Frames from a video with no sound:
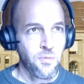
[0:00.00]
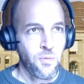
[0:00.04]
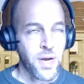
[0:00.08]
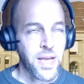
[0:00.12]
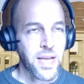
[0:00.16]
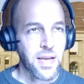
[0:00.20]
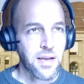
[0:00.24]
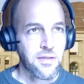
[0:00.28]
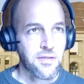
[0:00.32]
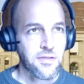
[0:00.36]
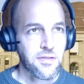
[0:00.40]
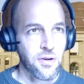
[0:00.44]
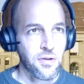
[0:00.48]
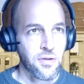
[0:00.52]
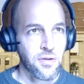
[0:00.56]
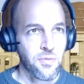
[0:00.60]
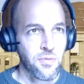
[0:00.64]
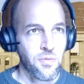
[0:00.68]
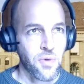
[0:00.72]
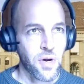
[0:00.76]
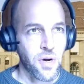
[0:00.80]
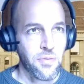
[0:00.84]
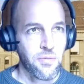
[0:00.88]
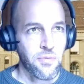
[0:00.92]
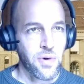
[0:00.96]
weeks,
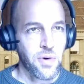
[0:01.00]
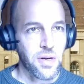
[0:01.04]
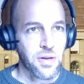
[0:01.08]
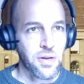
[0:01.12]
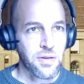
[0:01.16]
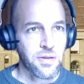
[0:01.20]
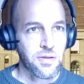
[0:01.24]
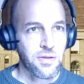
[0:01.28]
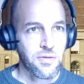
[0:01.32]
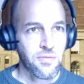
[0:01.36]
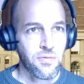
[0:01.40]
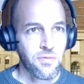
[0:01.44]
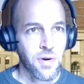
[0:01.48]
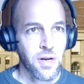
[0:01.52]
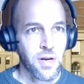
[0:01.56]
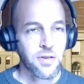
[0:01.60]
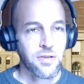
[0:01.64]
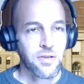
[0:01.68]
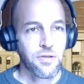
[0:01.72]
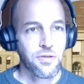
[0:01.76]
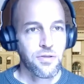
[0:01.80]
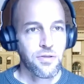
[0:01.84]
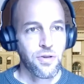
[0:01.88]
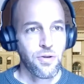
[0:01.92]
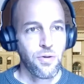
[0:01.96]
so
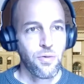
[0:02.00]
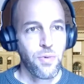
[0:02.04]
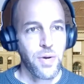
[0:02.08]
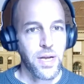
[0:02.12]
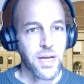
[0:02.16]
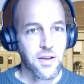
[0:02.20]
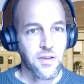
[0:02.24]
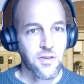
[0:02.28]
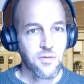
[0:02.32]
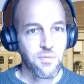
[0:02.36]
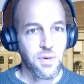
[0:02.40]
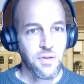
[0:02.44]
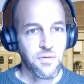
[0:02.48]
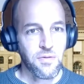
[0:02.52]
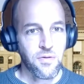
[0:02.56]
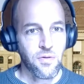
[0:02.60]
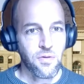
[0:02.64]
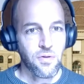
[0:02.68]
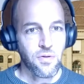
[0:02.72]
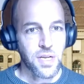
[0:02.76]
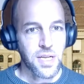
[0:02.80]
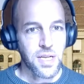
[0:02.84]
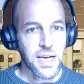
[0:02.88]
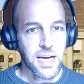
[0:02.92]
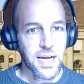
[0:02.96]
1 to 2 weeks
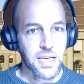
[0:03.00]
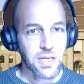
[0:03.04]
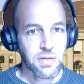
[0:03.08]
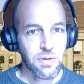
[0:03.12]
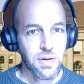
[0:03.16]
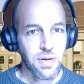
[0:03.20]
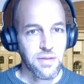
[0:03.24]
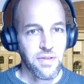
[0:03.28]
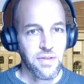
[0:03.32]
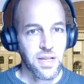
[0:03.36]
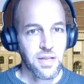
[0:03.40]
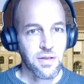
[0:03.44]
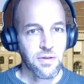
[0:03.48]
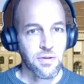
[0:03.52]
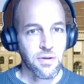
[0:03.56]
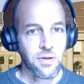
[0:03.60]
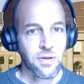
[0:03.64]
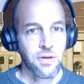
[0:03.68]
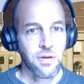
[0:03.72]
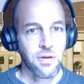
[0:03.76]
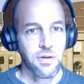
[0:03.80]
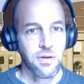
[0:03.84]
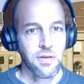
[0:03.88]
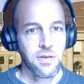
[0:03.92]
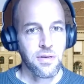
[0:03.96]
before the actual event
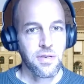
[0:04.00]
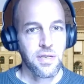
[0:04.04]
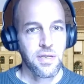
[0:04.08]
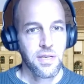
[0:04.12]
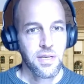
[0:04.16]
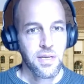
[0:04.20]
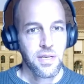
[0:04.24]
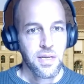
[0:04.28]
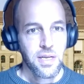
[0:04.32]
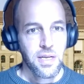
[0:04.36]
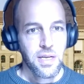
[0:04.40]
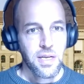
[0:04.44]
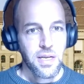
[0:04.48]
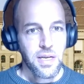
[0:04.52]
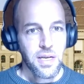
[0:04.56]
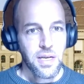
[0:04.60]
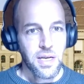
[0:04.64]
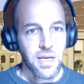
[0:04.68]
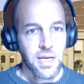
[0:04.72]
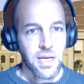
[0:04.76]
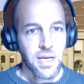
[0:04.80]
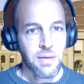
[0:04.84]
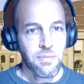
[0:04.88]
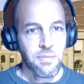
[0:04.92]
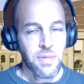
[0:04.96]
occurred,
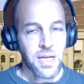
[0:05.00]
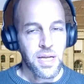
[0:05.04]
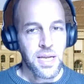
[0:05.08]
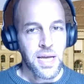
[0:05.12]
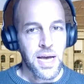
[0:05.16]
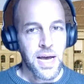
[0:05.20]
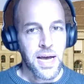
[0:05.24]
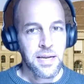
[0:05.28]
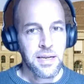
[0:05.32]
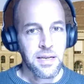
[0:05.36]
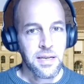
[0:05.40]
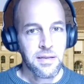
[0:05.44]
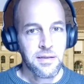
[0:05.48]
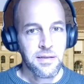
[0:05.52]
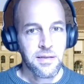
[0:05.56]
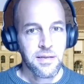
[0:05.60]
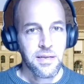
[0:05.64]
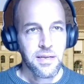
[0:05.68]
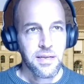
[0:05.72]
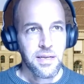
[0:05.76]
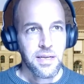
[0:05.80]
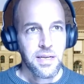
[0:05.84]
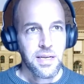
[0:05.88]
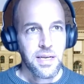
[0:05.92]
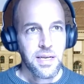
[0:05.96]
and added
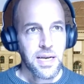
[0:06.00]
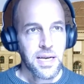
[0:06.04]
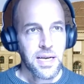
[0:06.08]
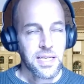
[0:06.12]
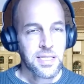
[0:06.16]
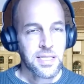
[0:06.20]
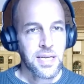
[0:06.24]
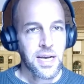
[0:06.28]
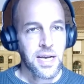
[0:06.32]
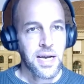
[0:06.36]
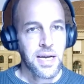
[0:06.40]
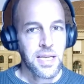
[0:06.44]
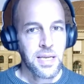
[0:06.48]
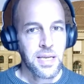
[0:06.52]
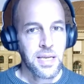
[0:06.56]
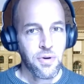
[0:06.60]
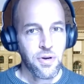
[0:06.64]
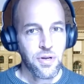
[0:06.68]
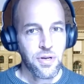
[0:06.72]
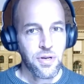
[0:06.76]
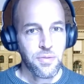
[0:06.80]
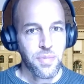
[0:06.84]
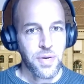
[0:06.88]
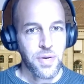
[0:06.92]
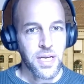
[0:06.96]
a tiny
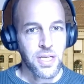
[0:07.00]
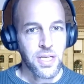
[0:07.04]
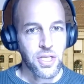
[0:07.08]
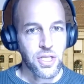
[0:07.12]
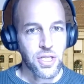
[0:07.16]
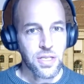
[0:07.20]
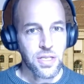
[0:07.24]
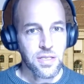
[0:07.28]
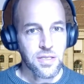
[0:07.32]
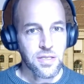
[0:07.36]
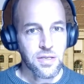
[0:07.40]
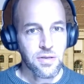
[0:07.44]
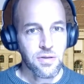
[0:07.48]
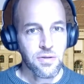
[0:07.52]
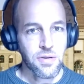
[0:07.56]
perturbation,